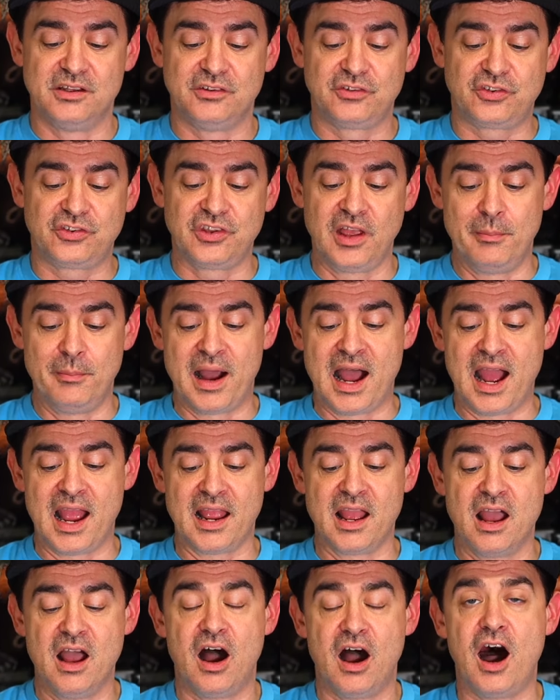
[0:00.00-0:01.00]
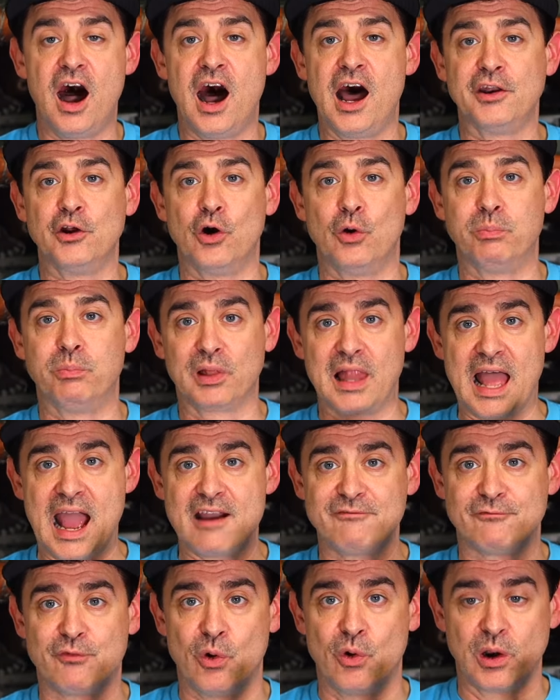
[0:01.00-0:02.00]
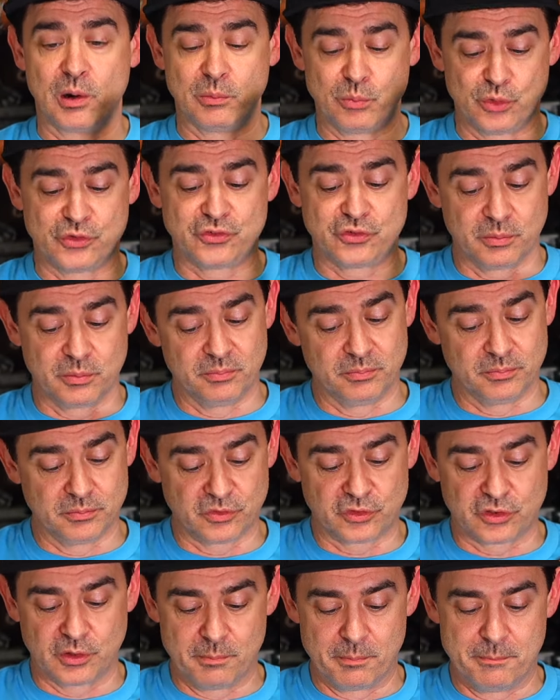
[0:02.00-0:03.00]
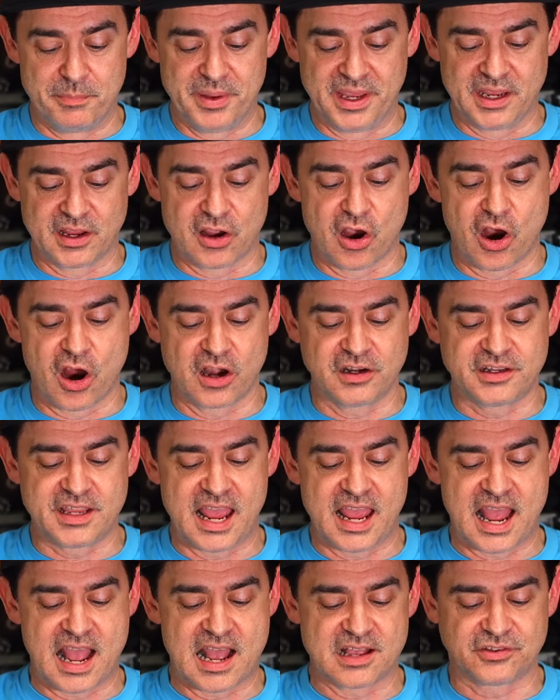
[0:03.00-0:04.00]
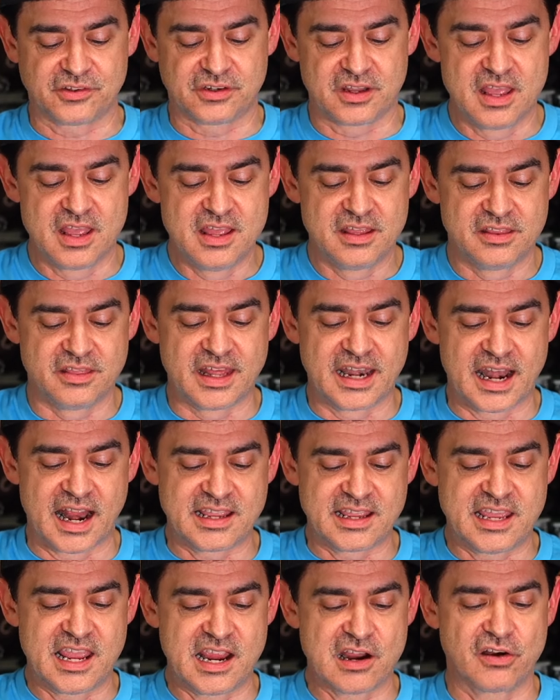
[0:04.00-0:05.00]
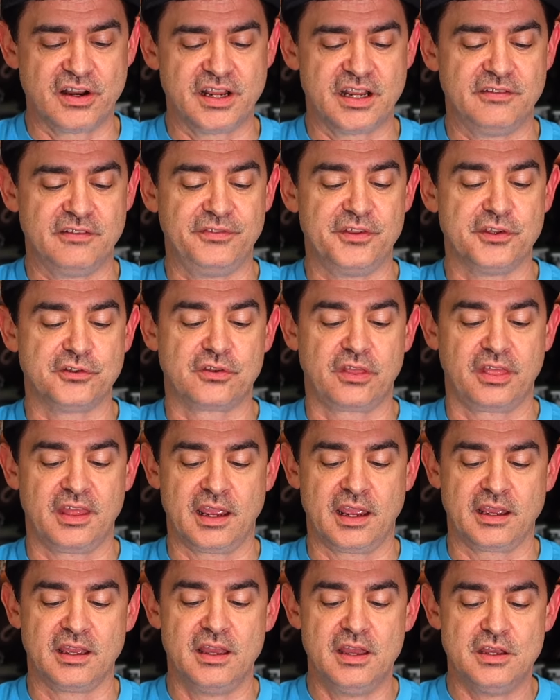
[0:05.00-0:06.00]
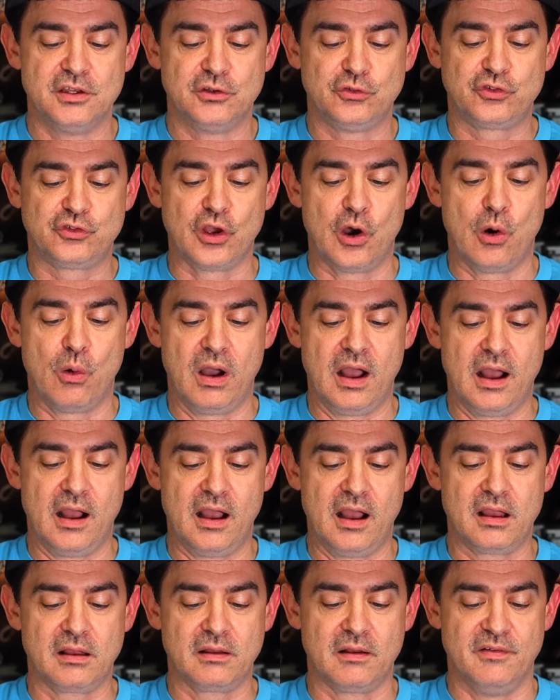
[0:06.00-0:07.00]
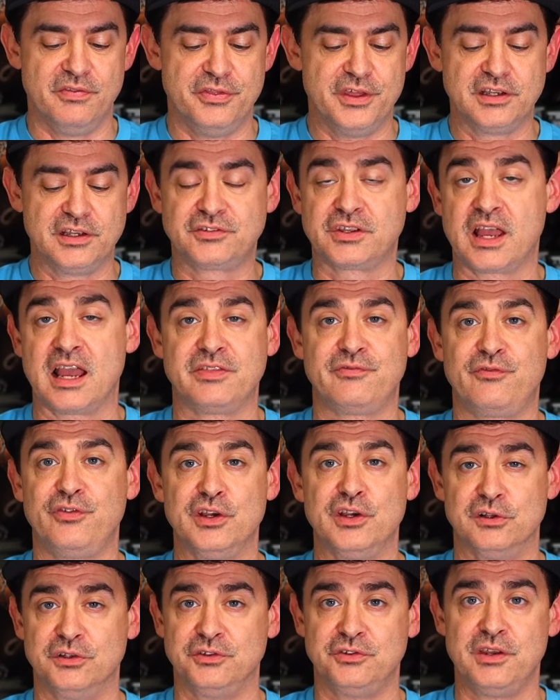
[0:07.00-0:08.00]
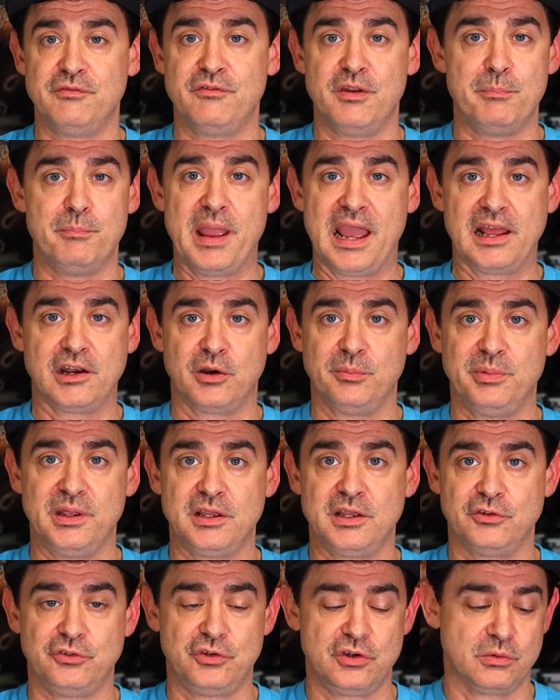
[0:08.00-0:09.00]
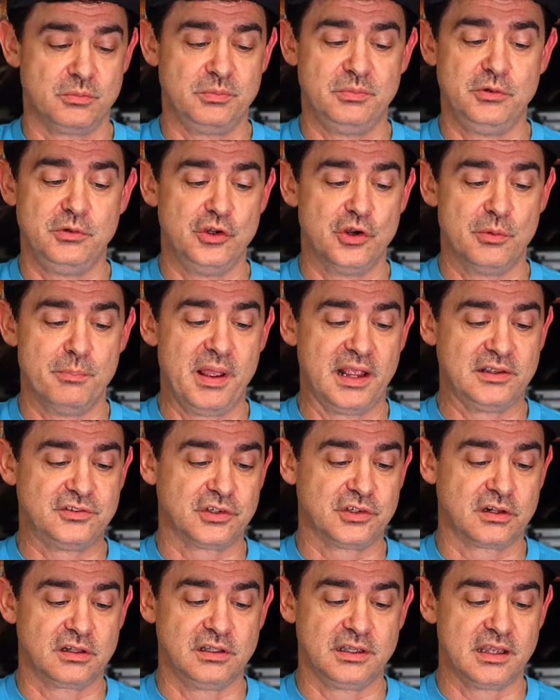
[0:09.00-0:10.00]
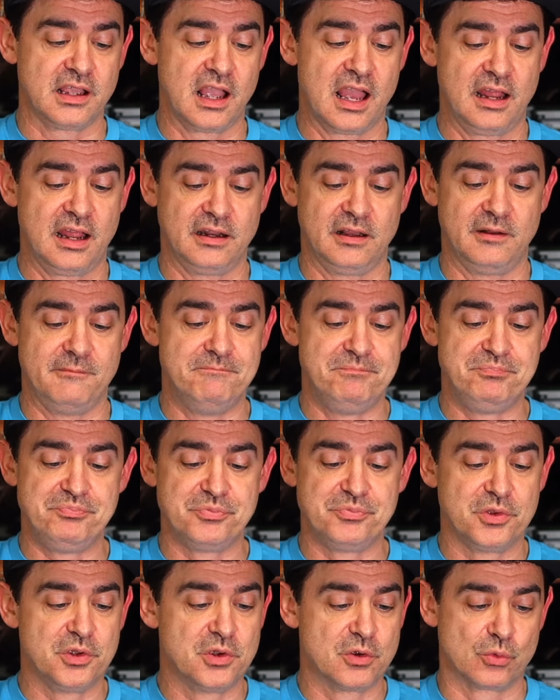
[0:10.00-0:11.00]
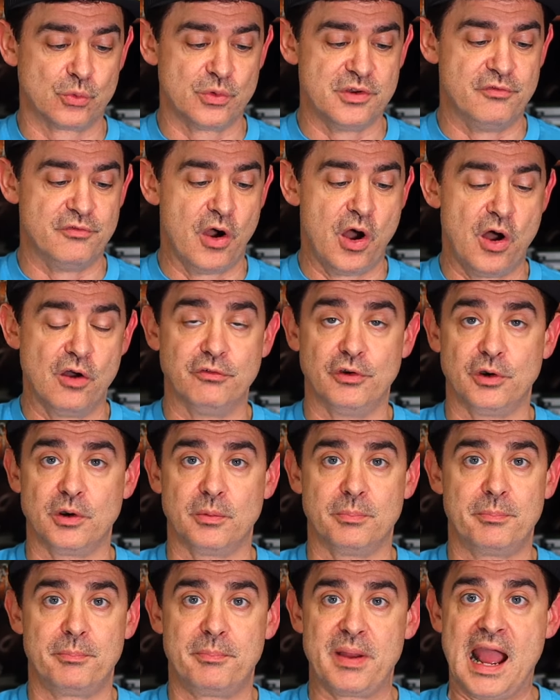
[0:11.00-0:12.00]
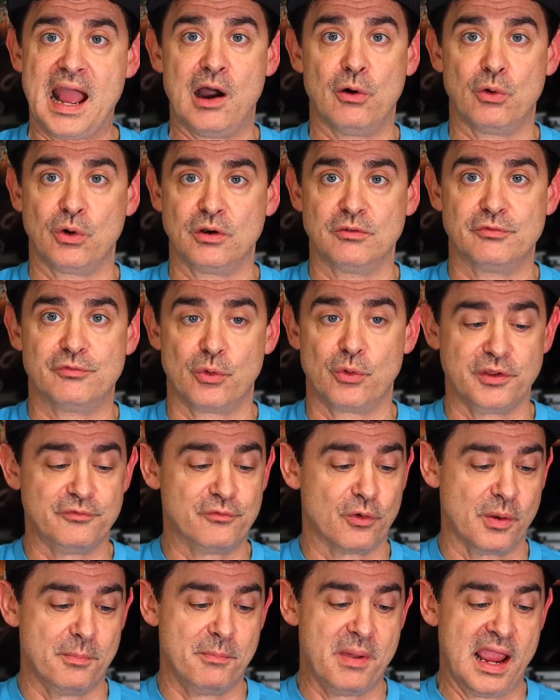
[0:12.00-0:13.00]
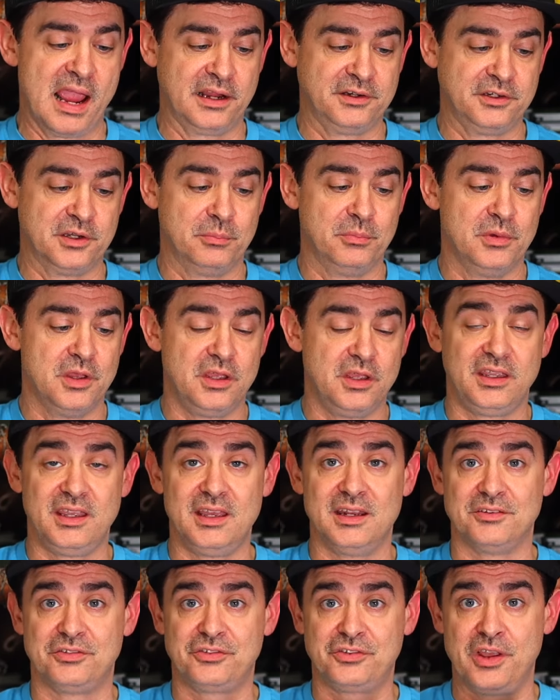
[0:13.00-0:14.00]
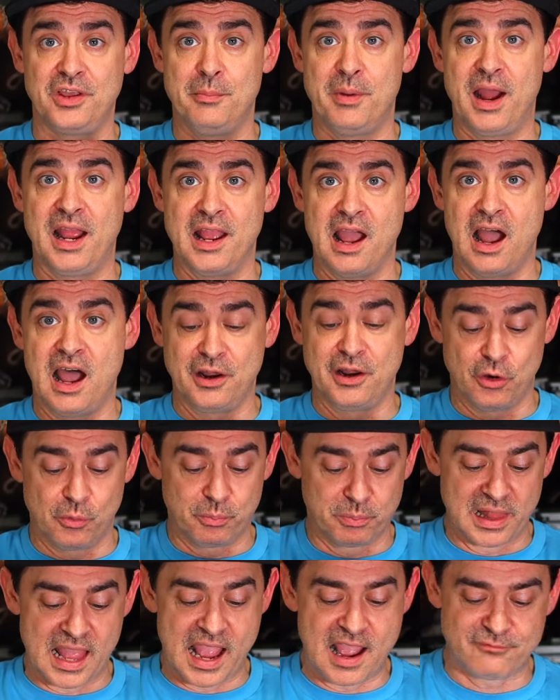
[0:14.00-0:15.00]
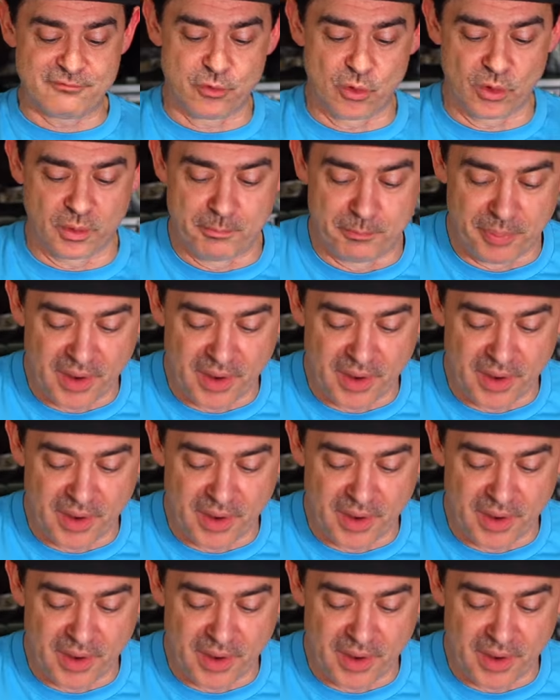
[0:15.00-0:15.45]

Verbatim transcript: semi-auto platform with some big hard cast that I carry in this thing. So this I feel is even better, because you're basically got a revolver power of 44 Magnum in a semi-auto platform.